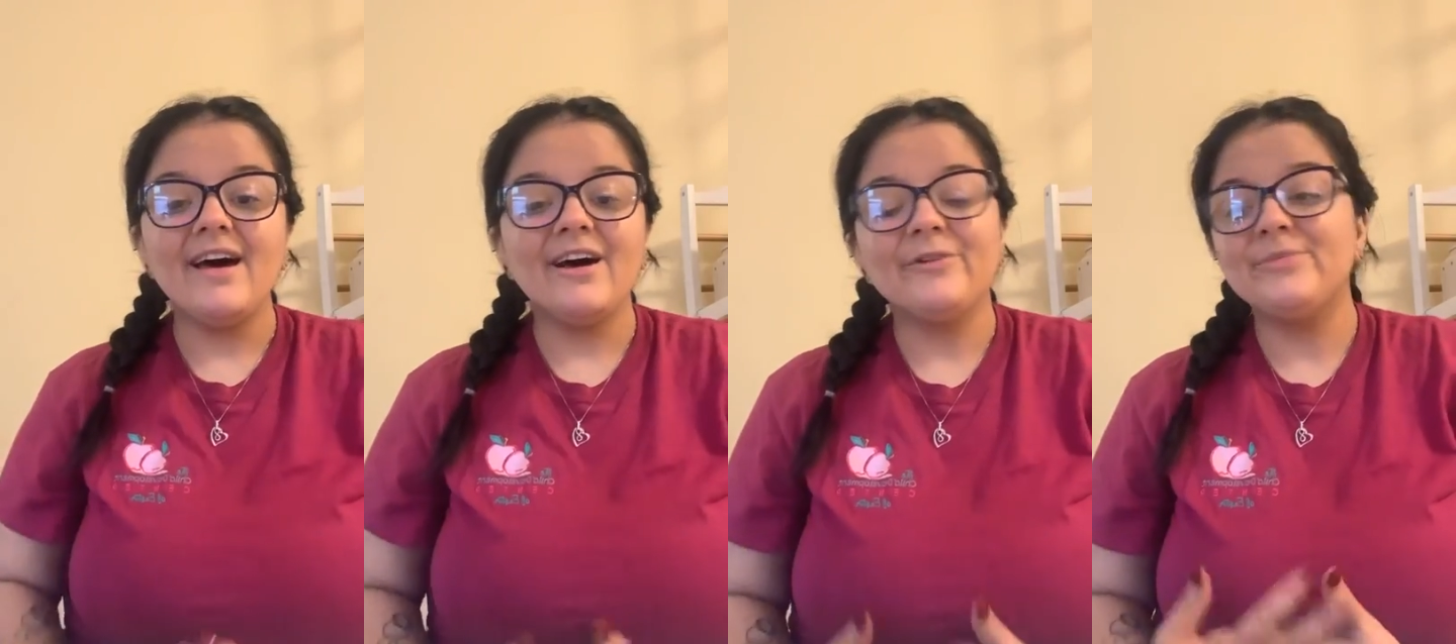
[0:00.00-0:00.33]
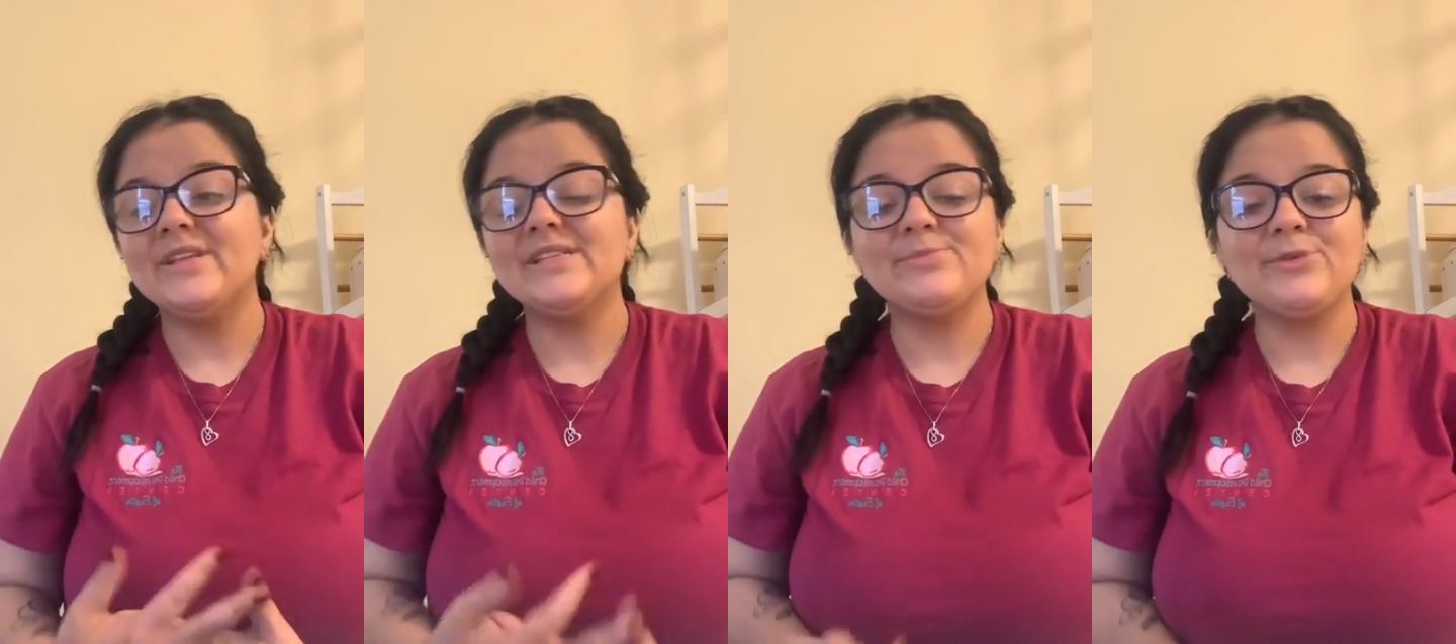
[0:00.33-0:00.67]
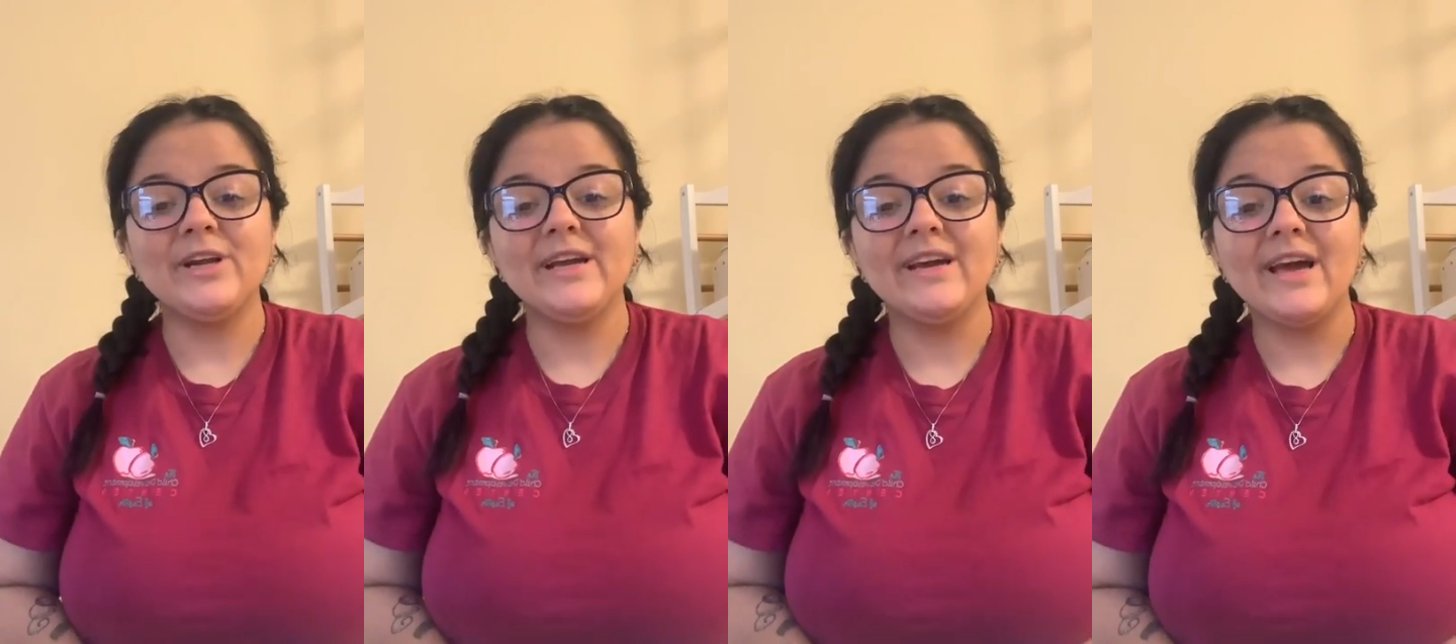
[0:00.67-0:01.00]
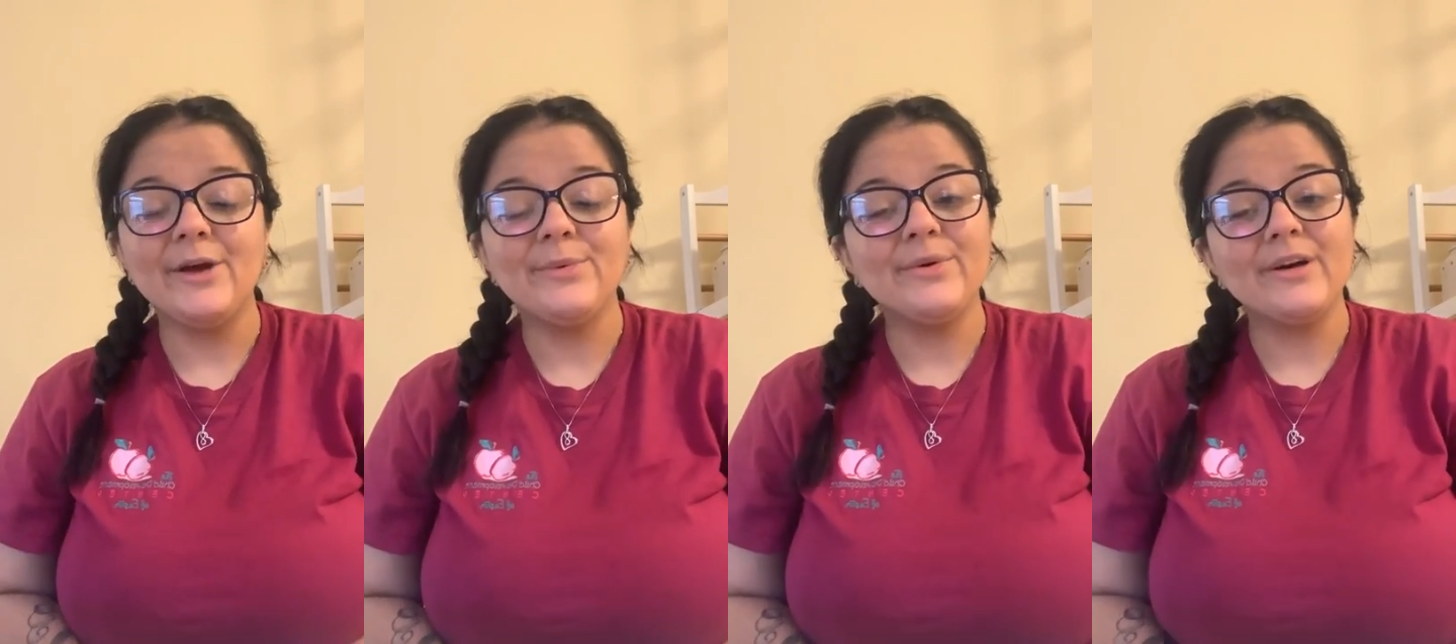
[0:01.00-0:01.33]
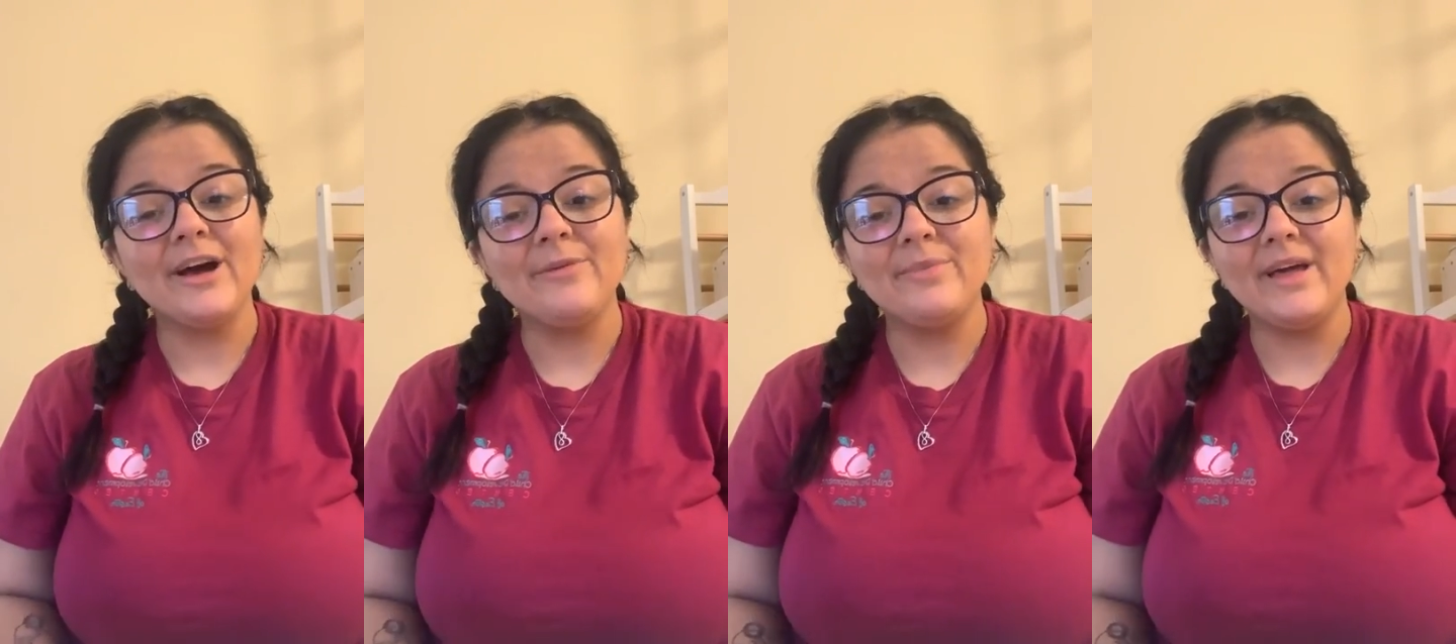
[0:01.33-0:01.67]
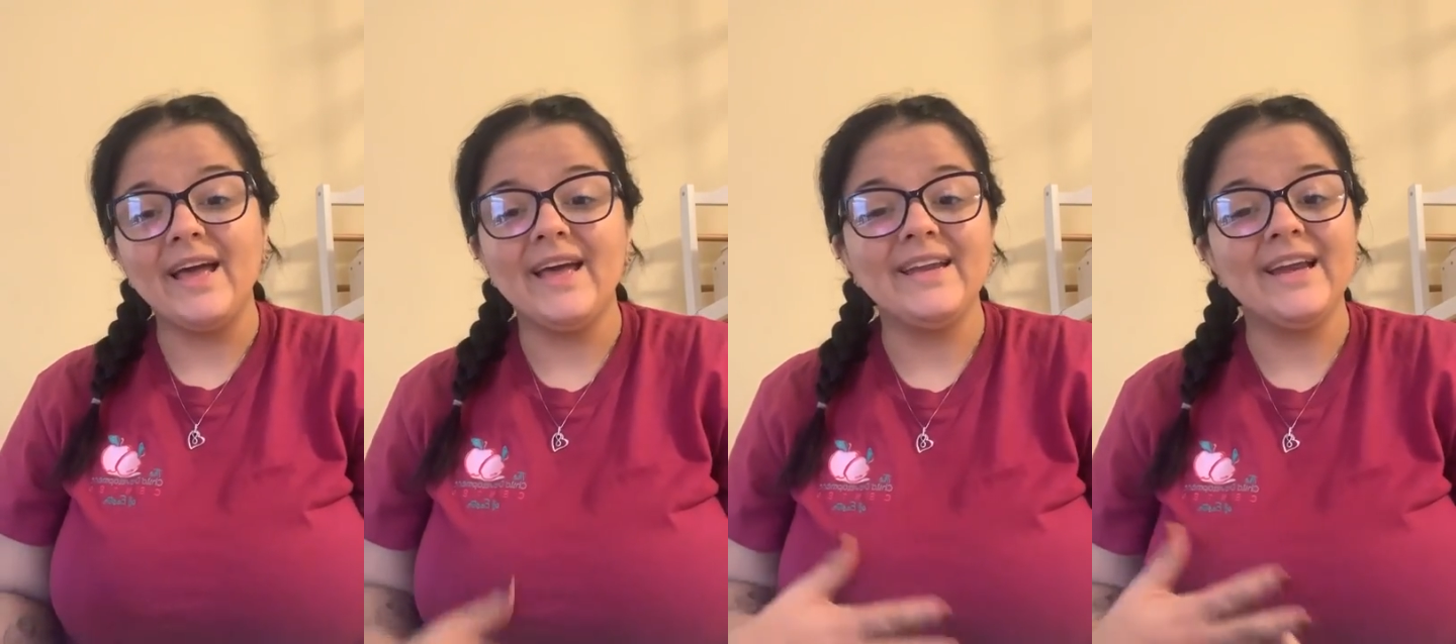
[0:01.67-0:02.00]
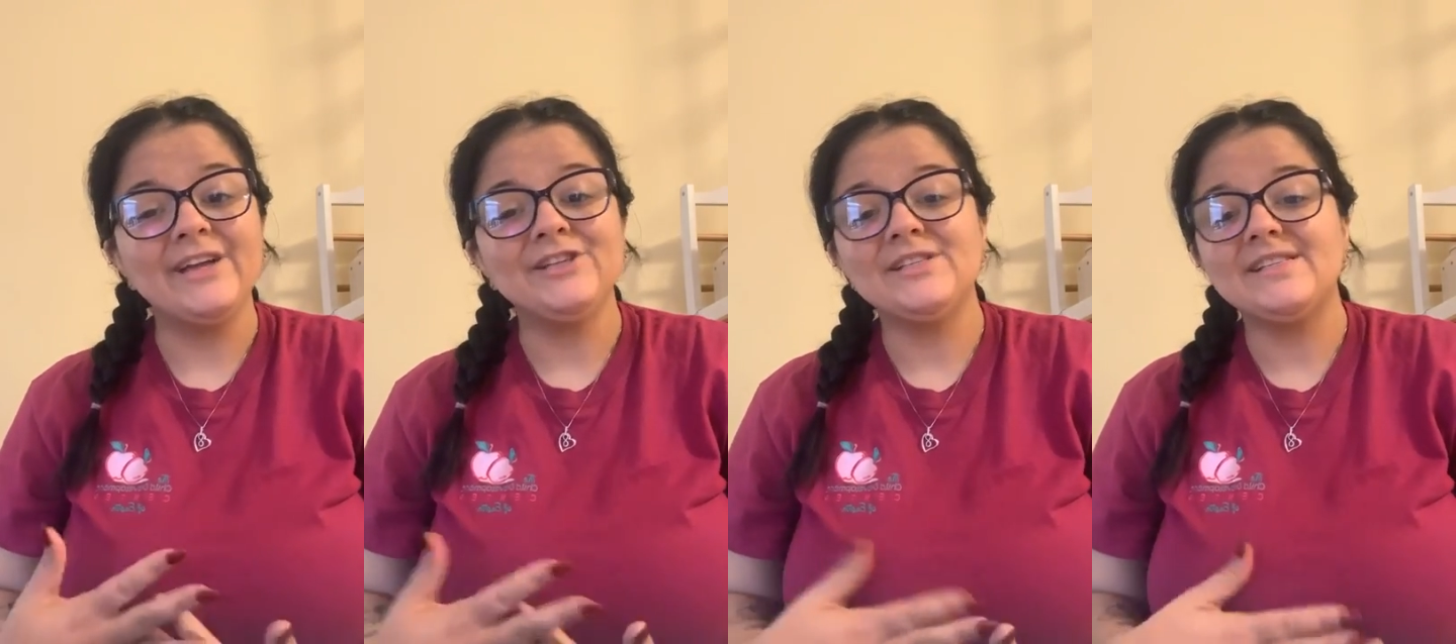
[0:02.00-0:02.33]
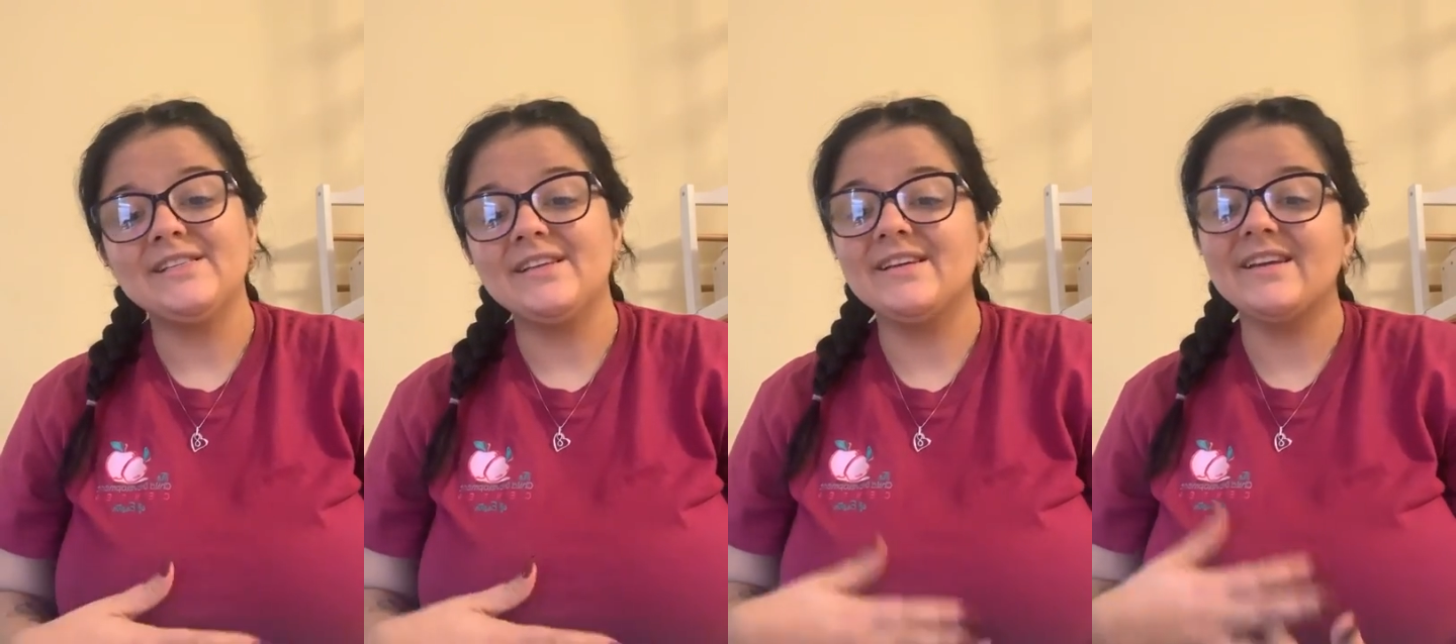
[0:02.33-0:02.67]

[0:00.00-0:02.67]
This morning I woke up and I just